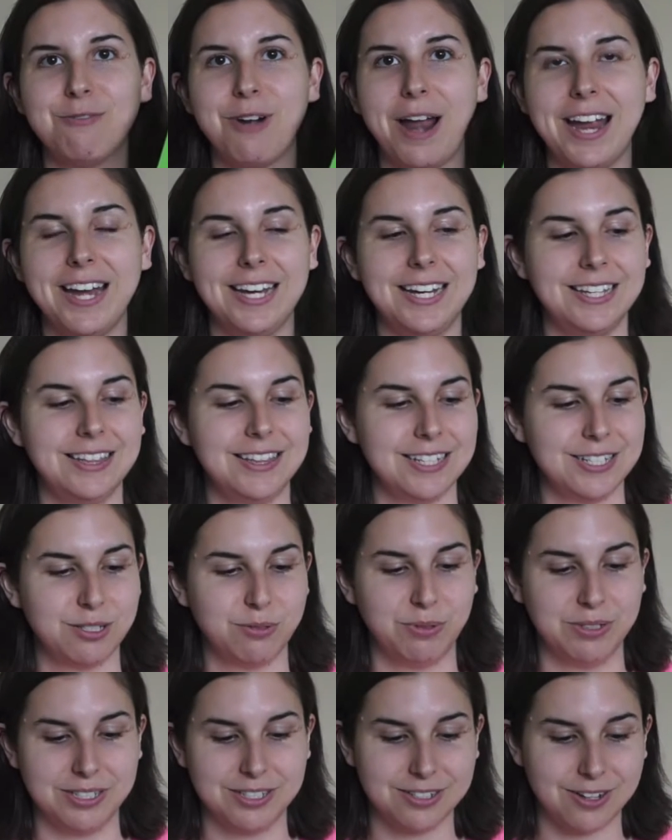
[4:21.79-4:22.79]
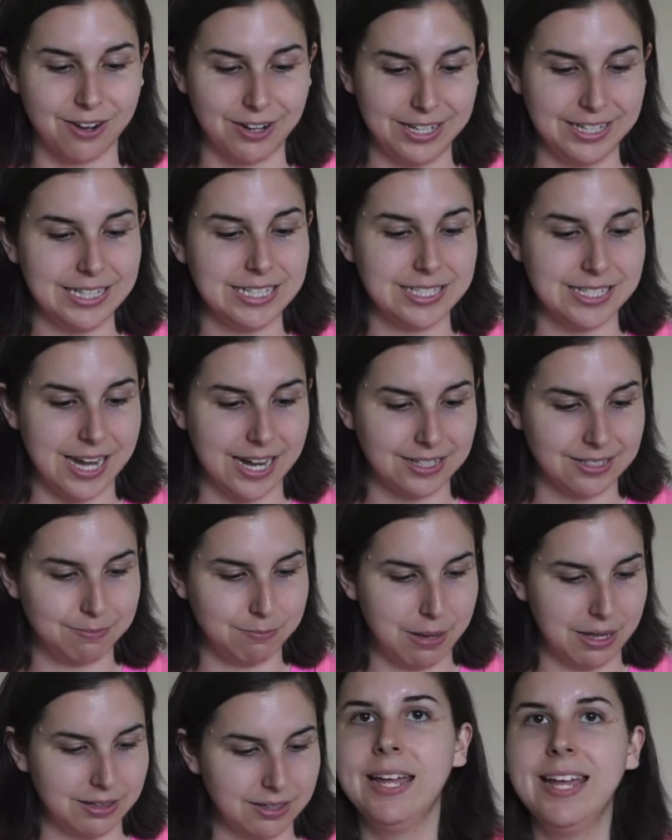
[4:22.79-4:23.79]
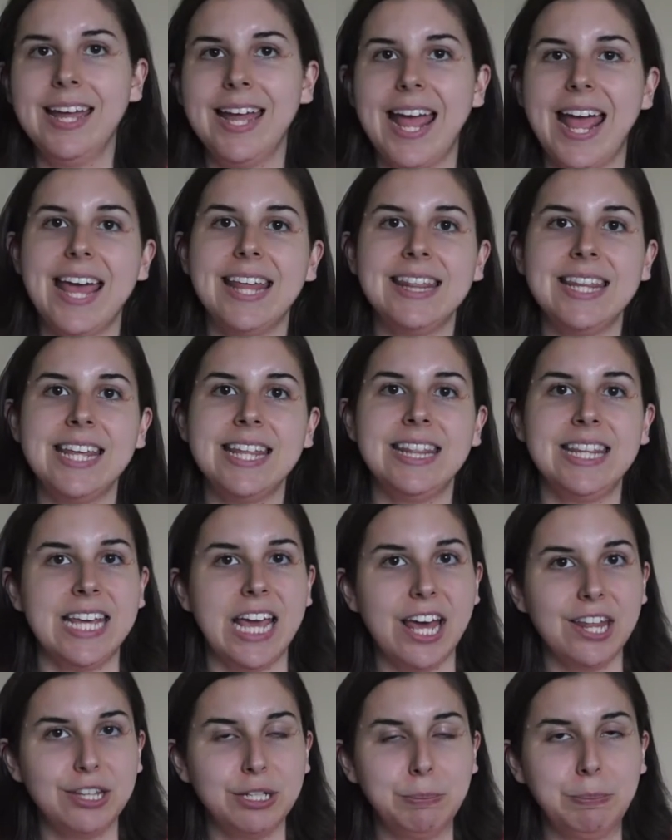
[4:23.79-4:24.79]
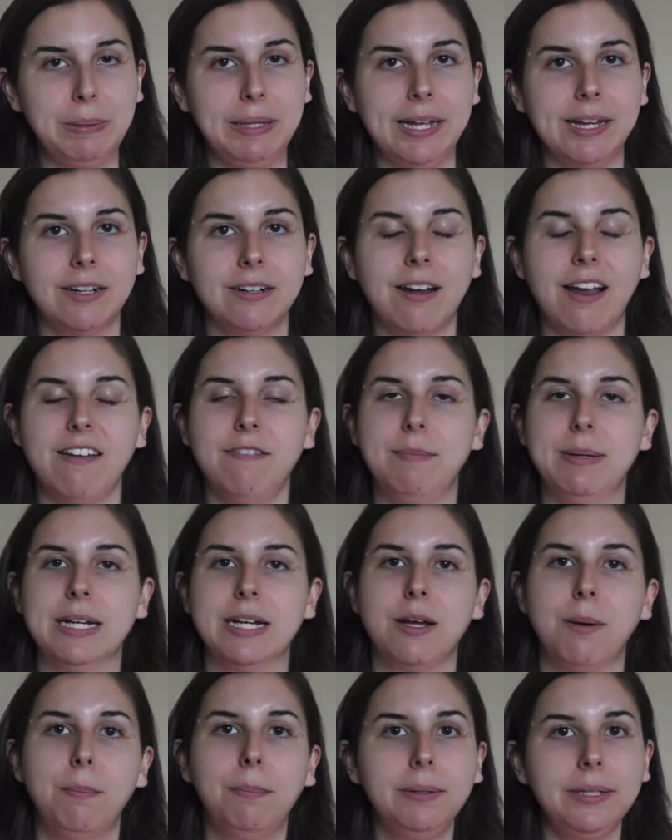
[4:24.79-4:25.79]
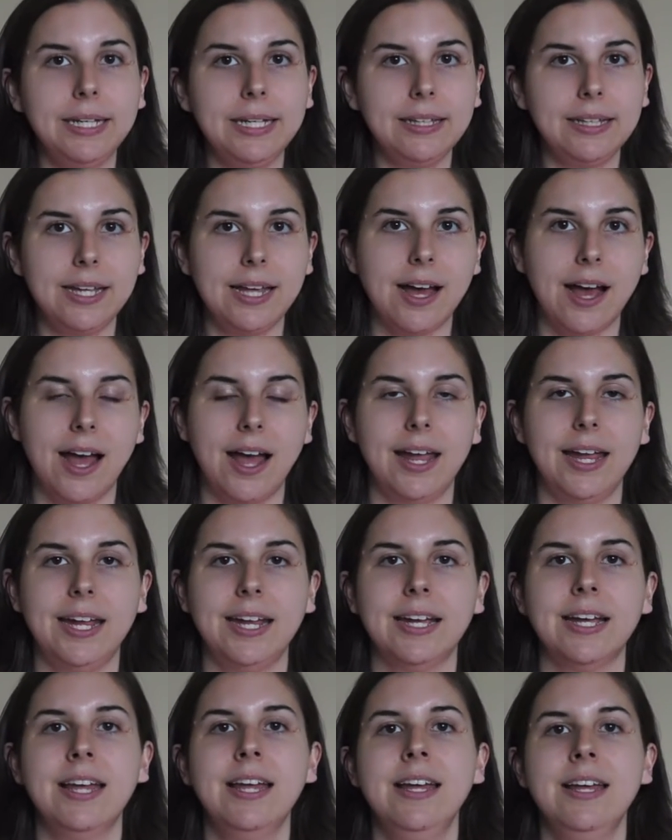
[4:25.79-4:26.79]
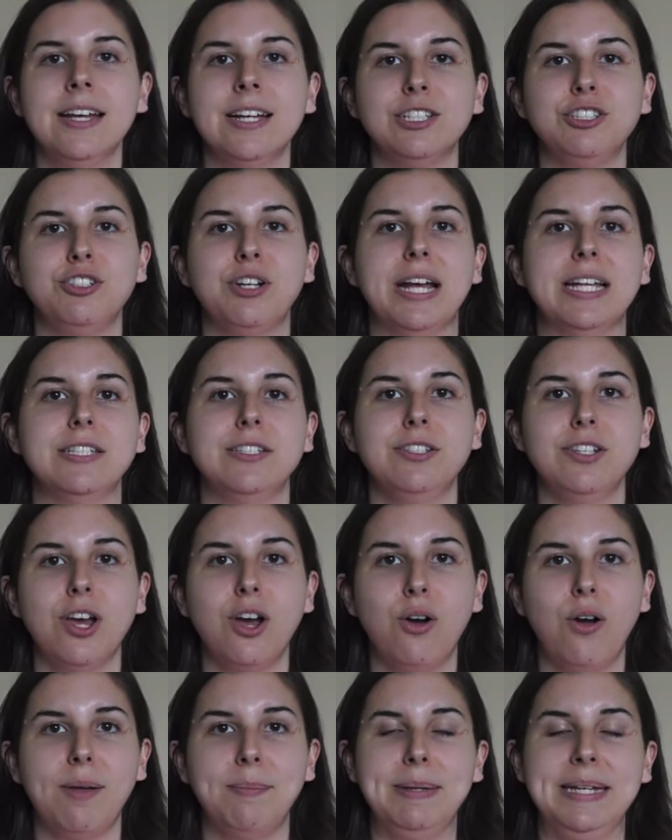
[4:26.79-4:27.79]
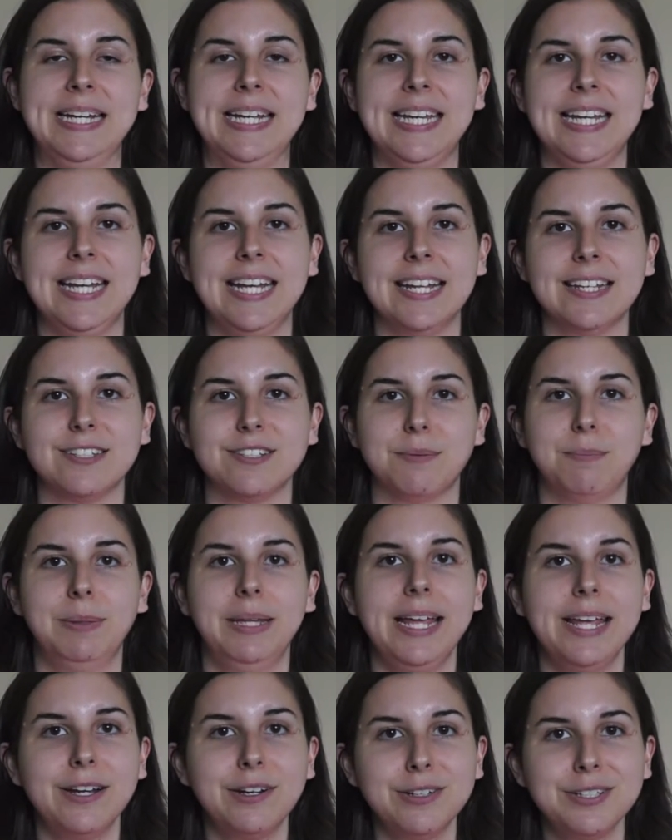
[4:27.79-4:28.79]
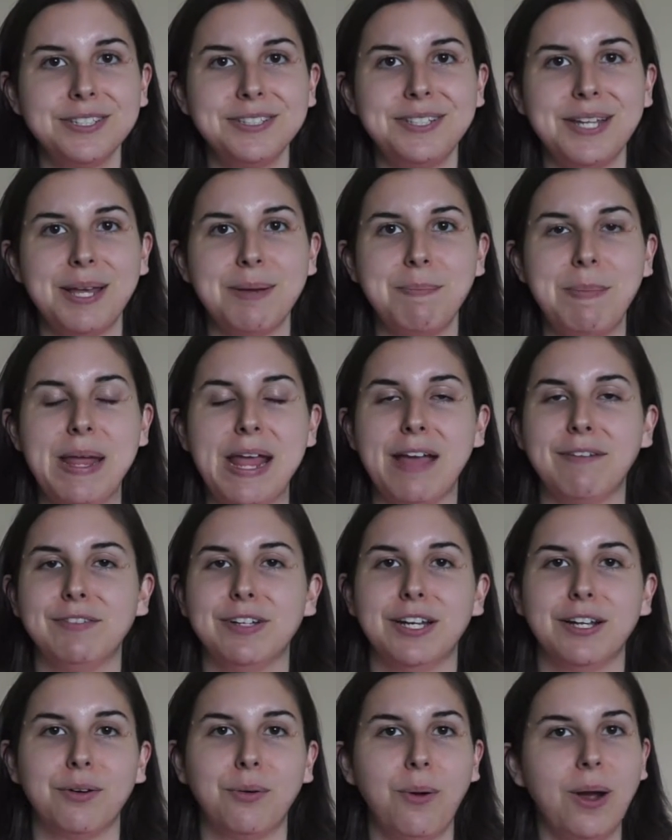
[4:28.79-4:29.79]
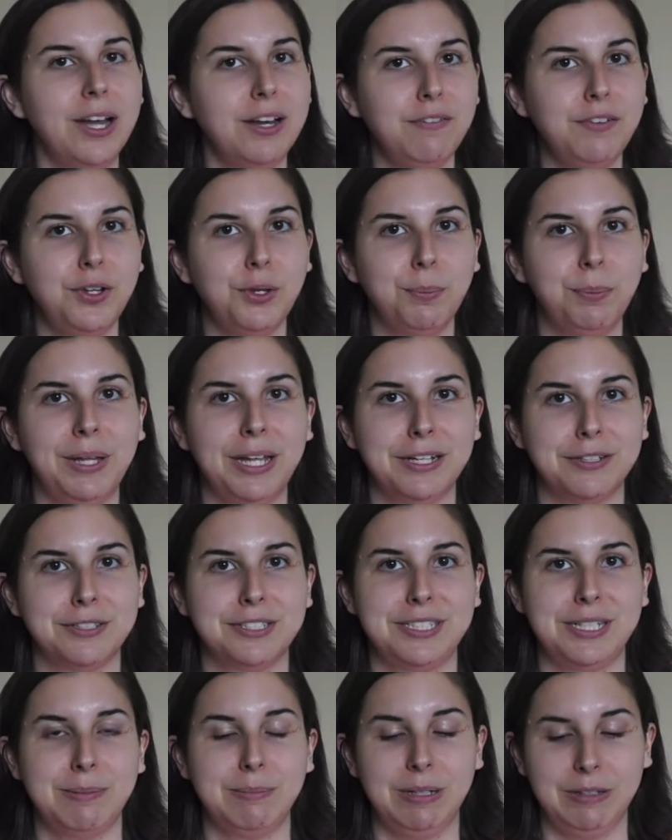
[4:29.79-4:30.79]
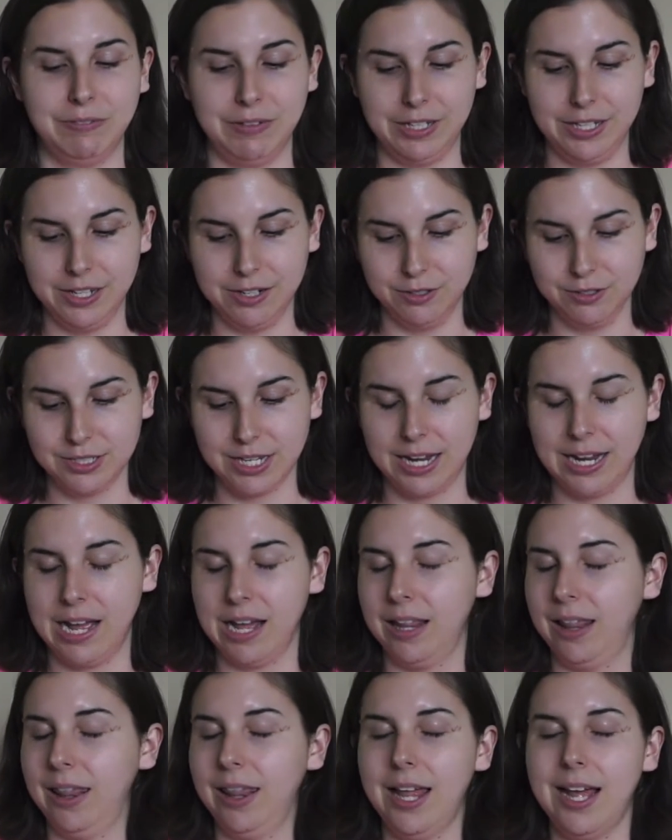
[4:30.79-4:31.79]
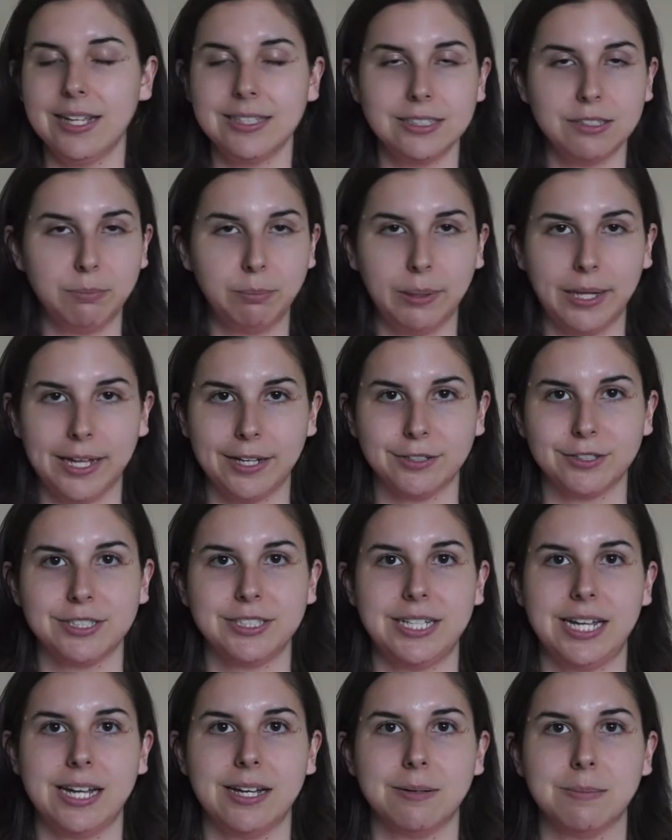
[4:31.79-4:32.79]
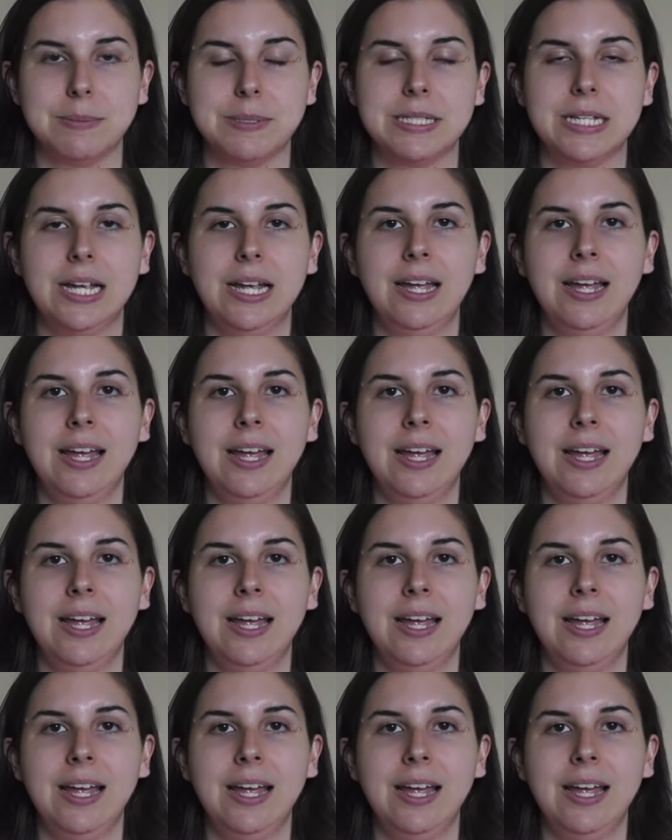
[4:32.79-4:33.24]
write in this one starting this next month. And then the other planner I've been completely eyeing, because you guys know I've been getting into planner stamping. I've done a, quite a few planner stamping videos. I got lots of planner stamps.